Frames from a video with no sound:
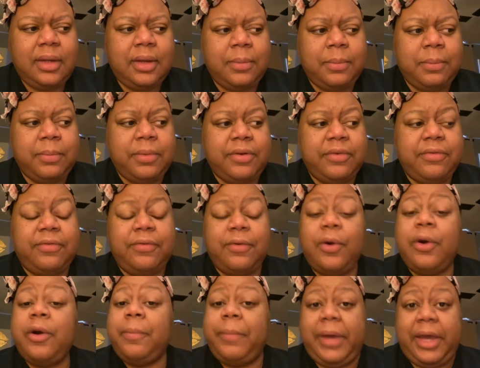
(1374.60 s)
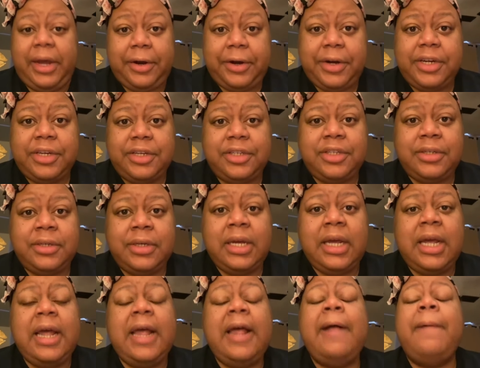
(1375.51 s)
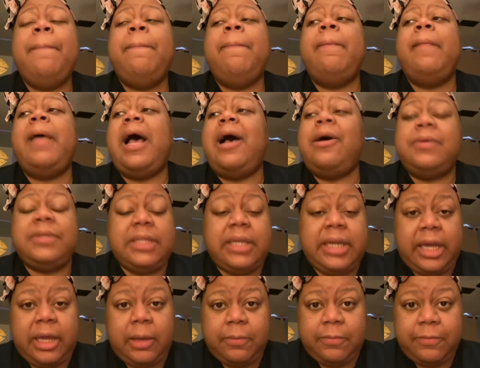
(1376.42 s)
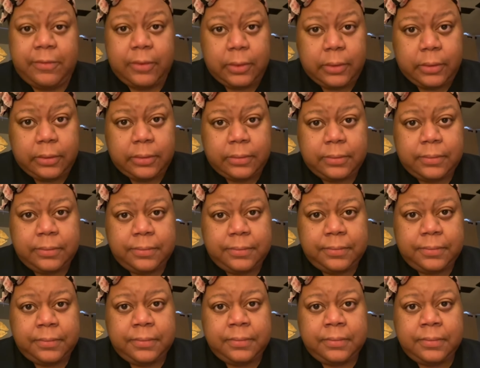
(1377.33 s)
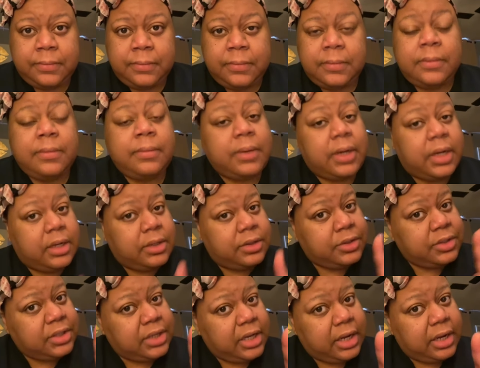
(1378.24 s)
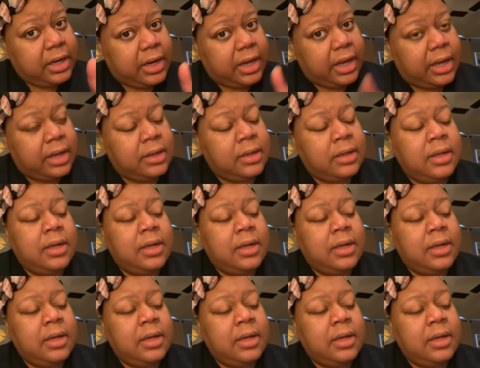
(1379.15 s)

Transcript: before marriage, I was a damn fool. I understand that.